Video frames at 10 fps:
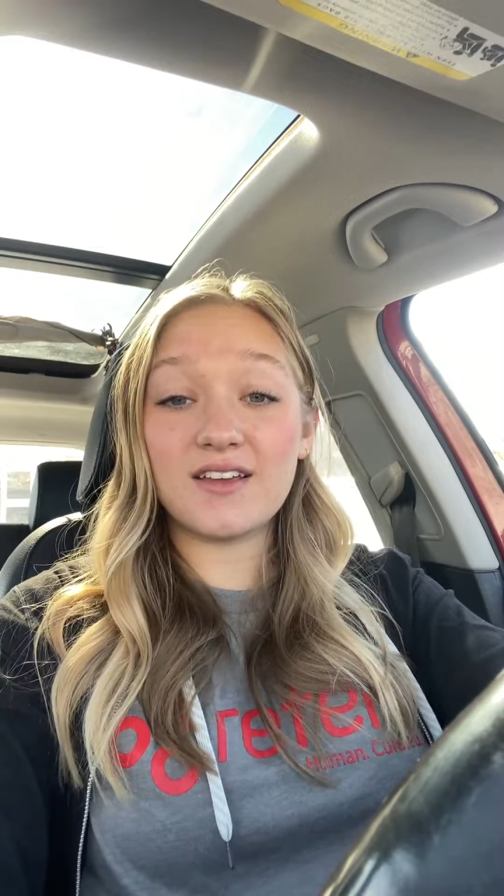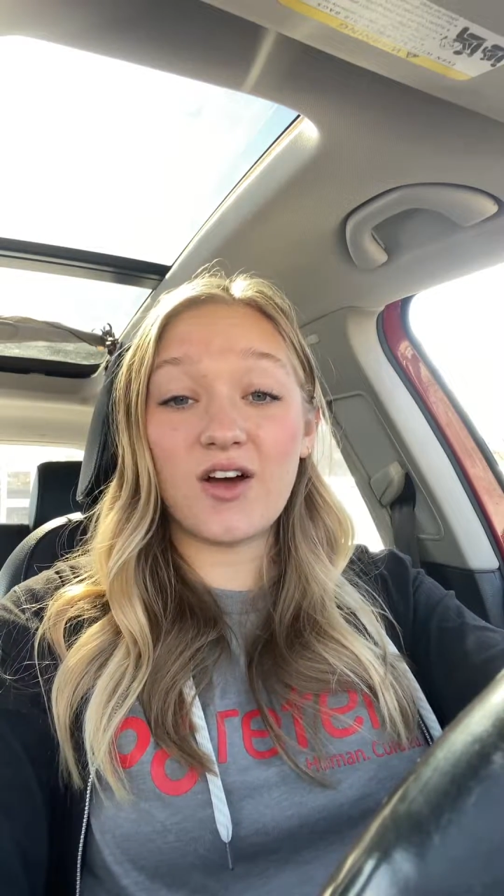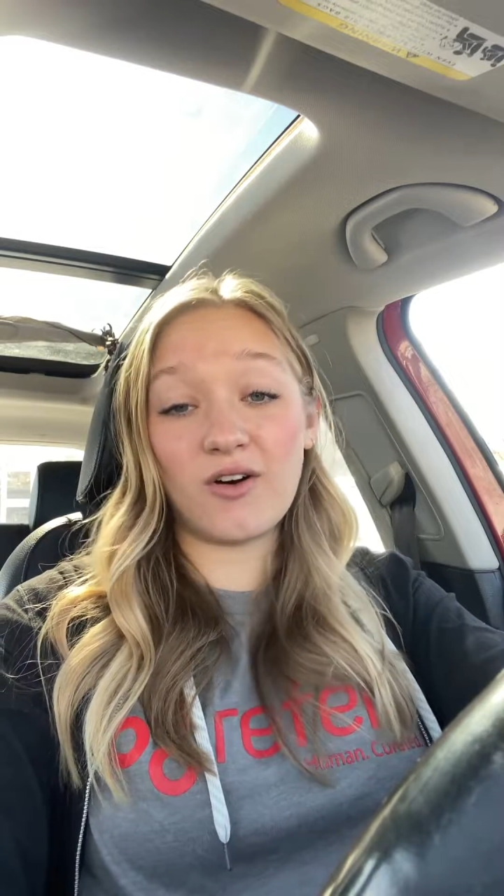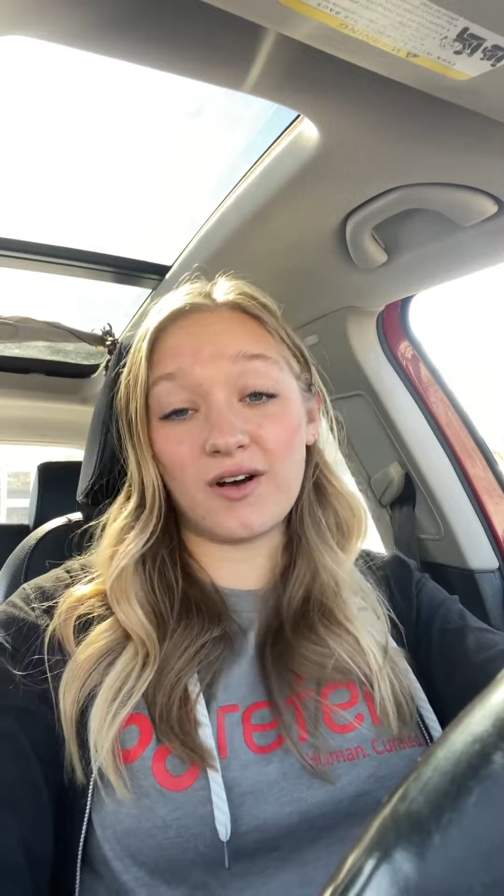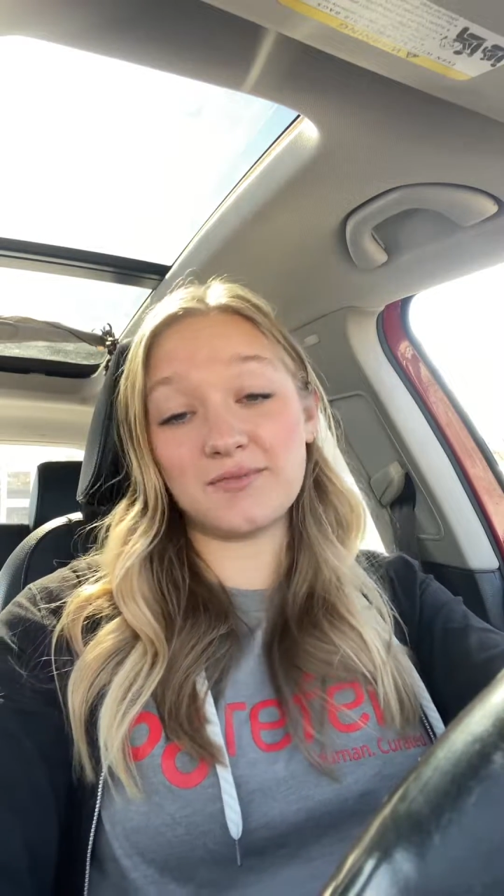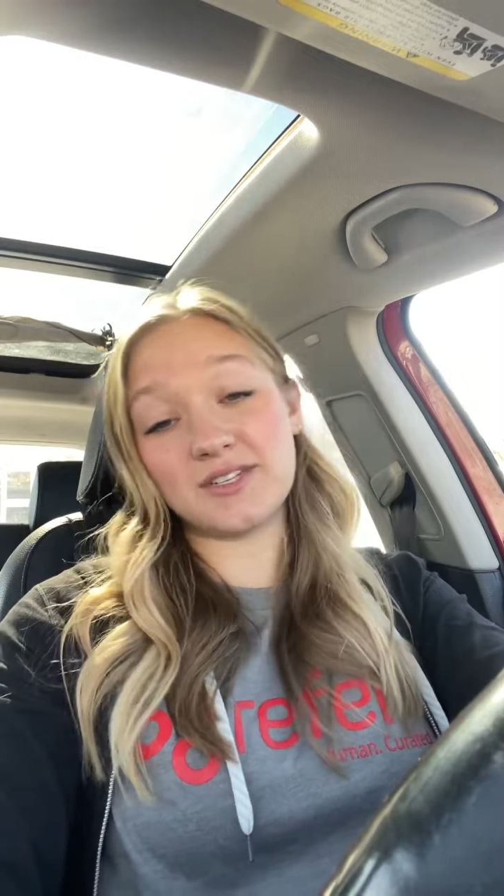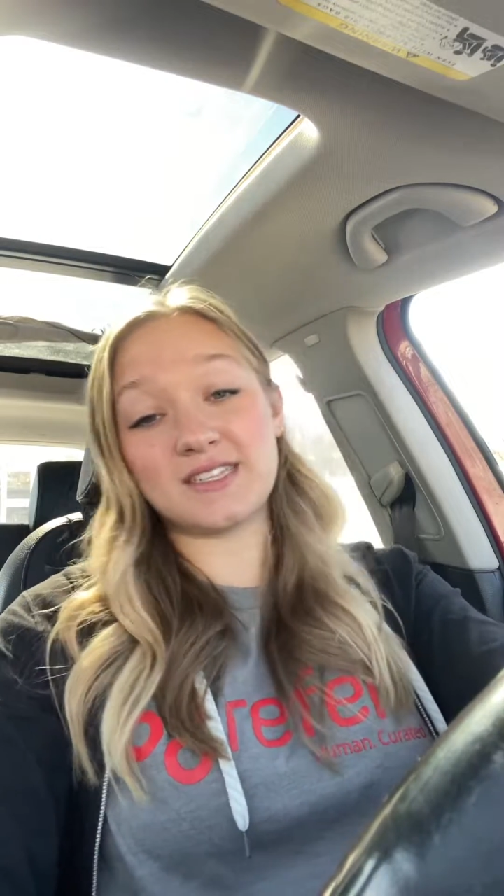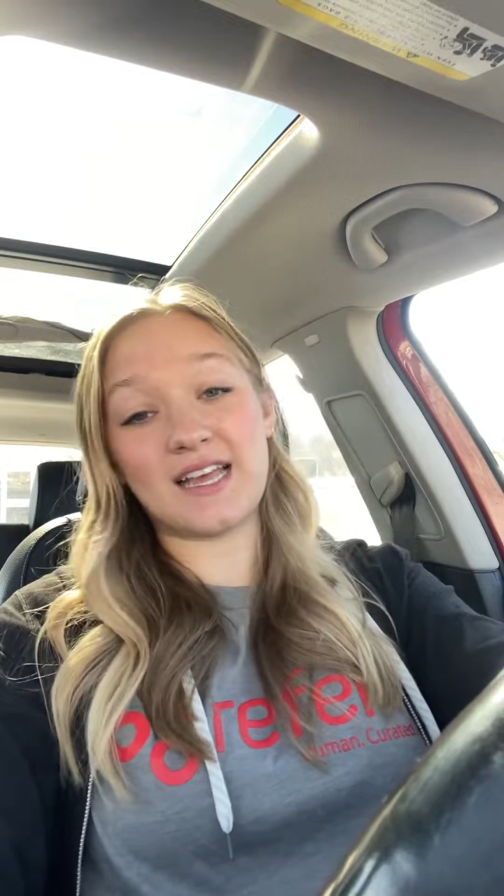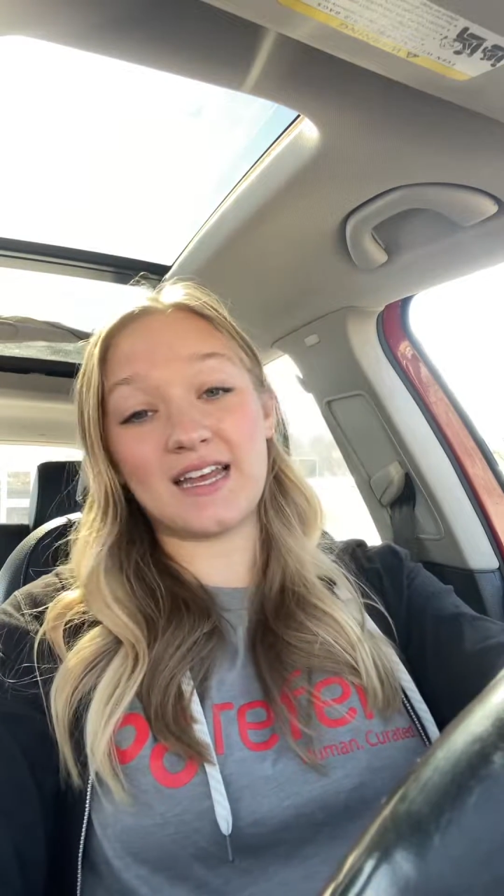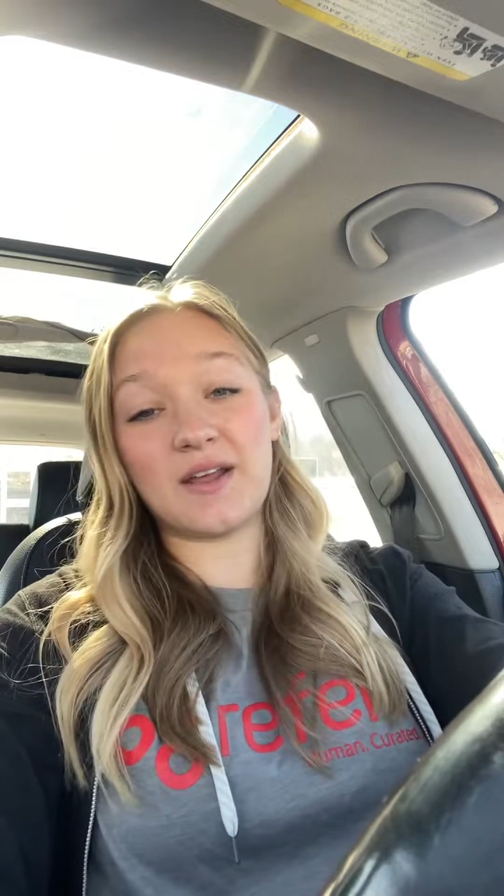oh, I'm just
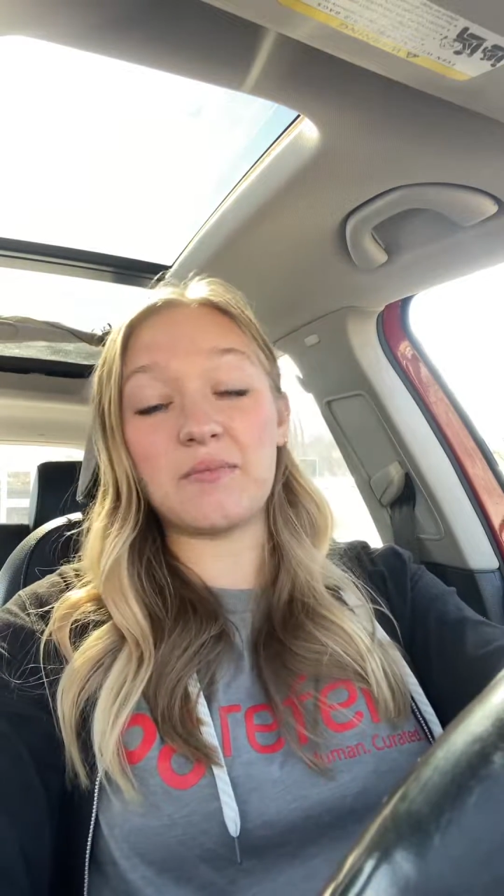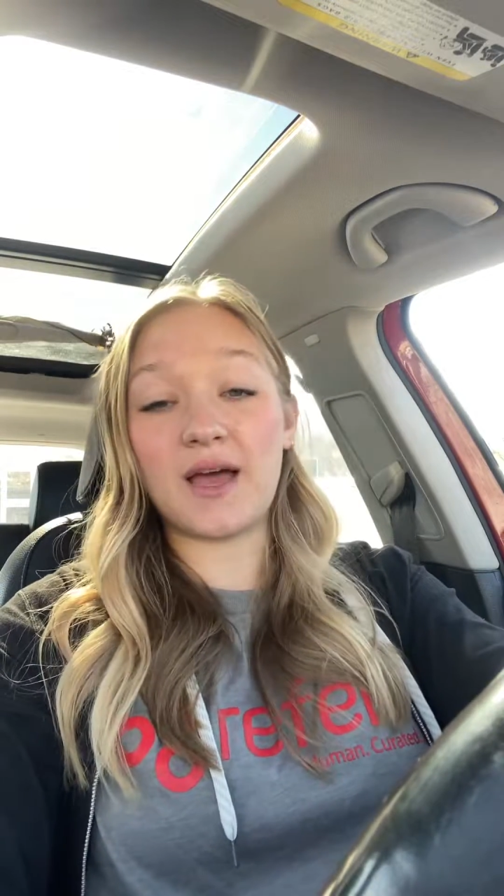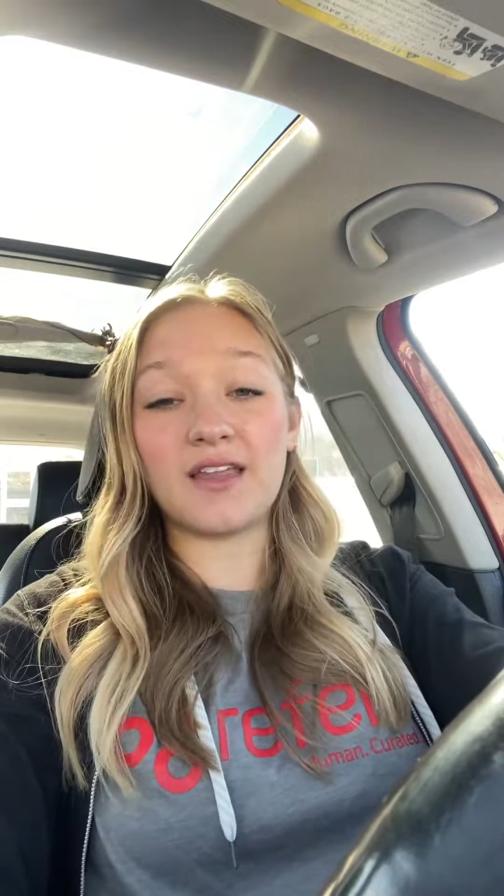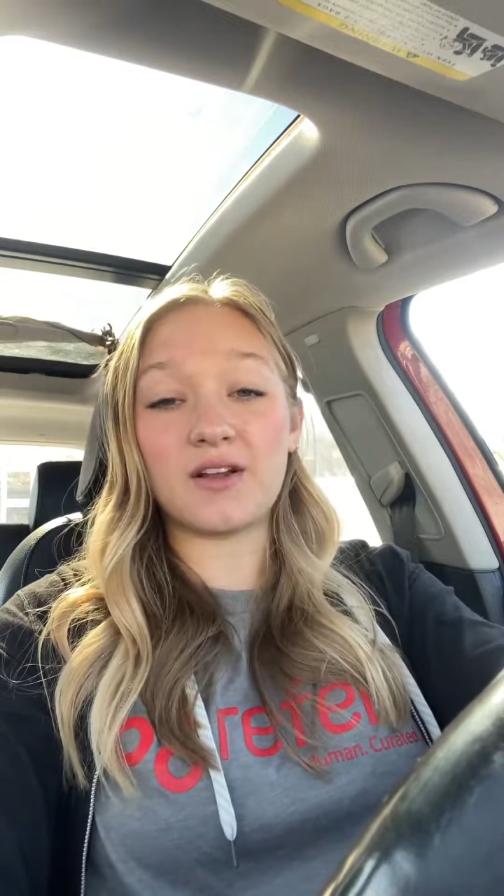laying in bed.